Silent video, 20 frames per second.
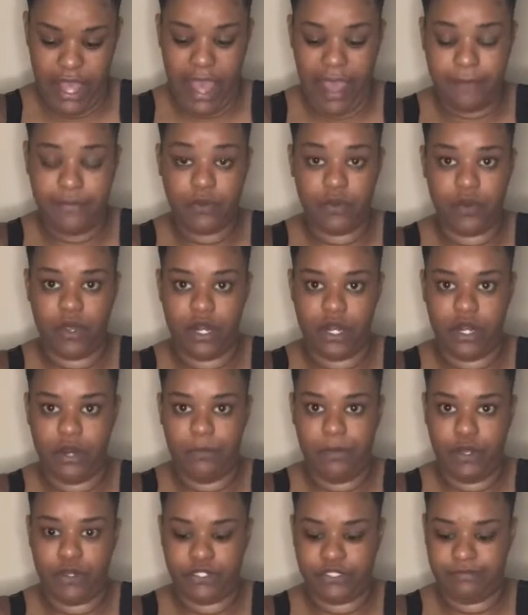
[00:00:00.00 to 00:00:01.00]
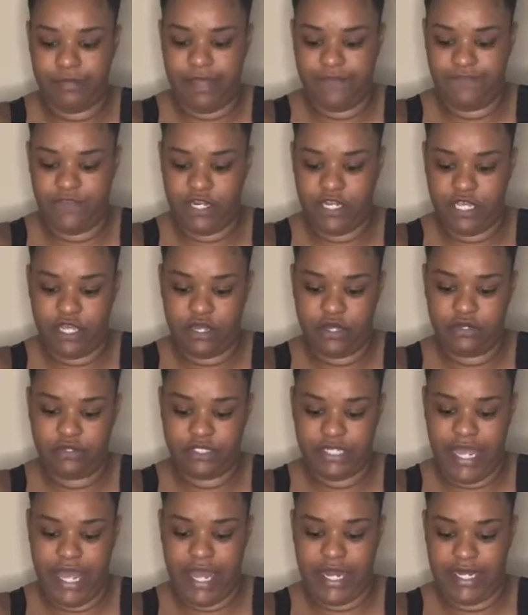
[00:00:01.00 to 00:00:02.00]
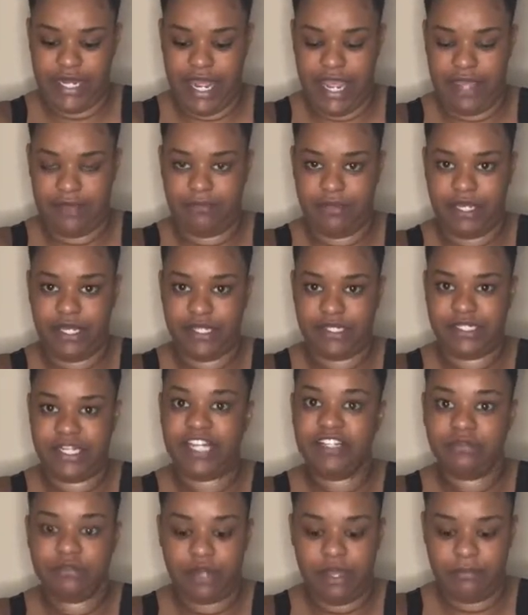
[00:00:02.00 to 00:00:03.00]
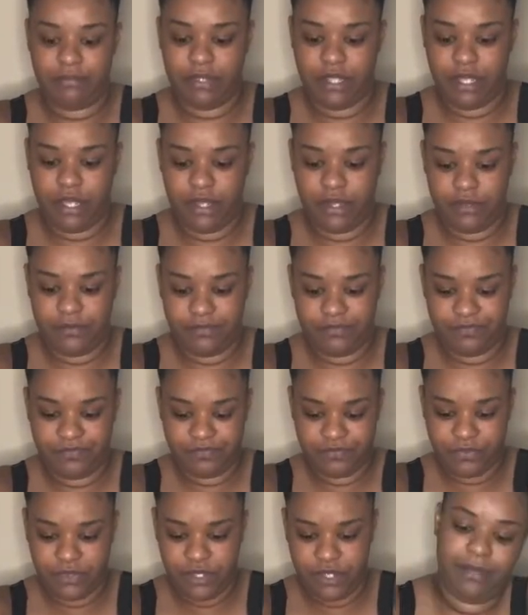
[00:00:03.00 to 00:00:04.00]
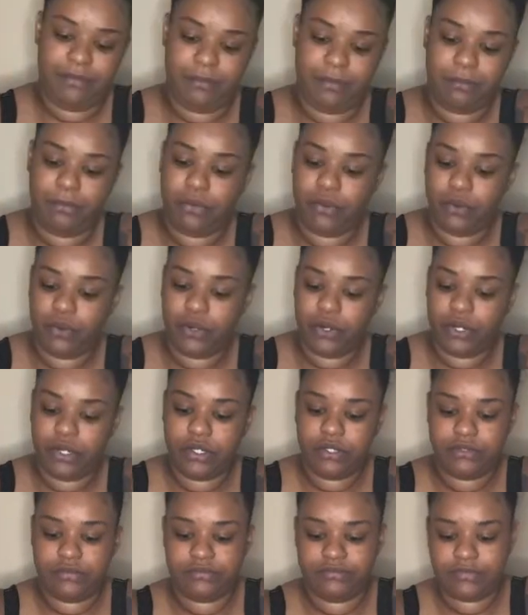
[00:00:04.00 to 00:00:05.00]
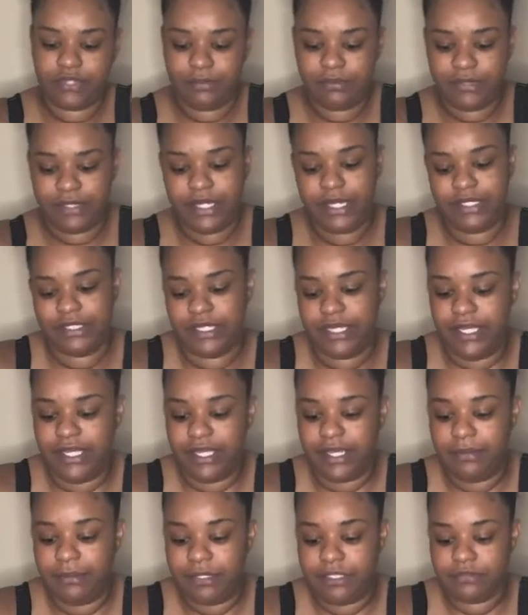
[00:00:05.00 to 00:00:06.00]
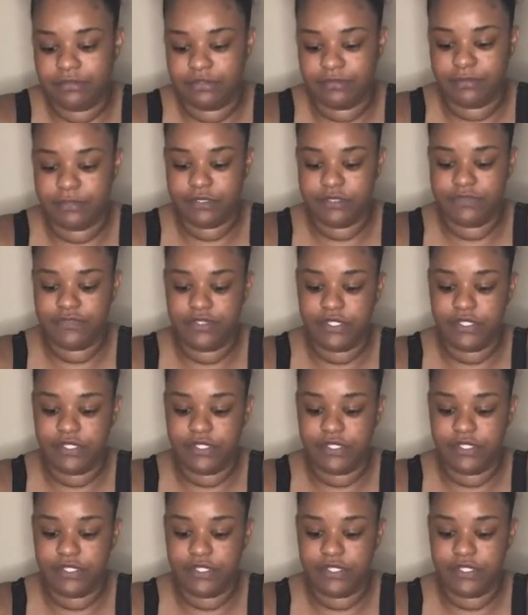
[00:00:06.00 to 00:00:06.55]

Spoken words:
I be wanting to post my videos at night because that's when I be up. I be bored. I be like, dang, I want to post a